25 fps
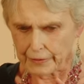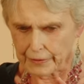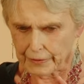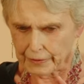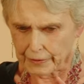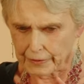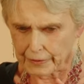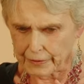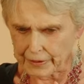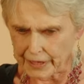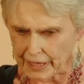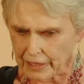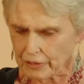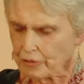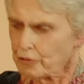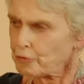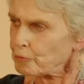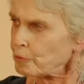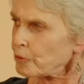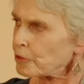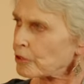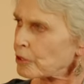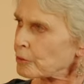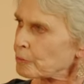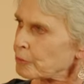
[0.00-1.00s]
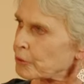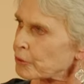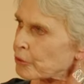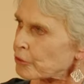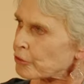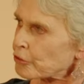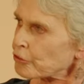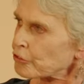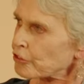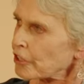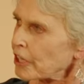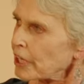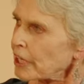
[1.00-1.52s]
That's what the books
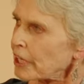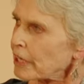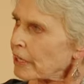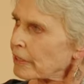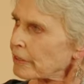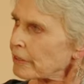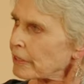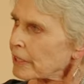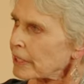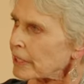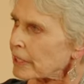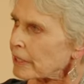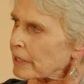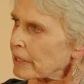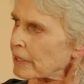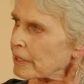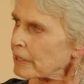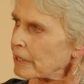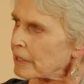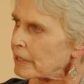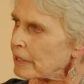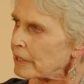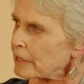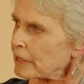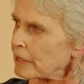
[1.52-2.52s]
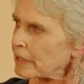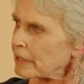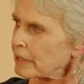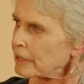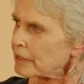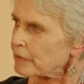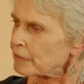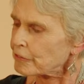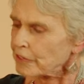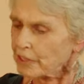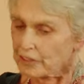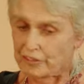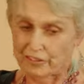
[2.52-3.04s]
say, I think.
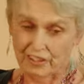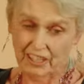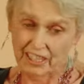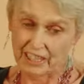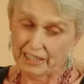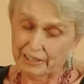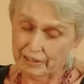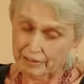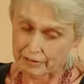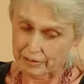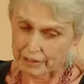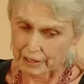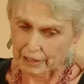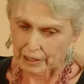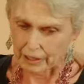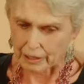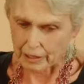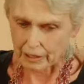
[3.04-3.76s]
If they say anything